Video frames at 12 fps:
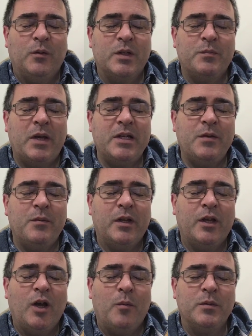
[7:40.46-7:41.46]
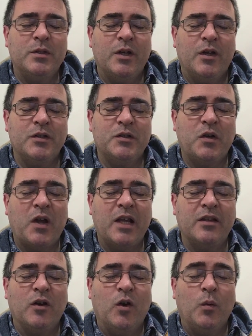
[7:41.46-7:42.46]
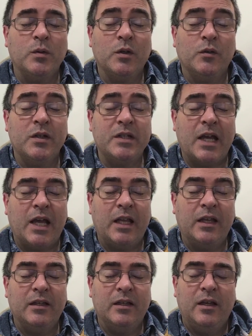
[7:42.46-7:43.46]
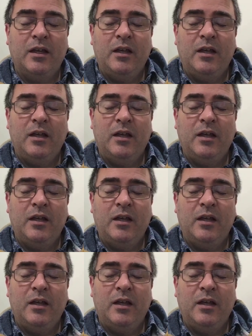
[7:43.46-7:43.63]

Lord, especially when it comes to us trying to always understand.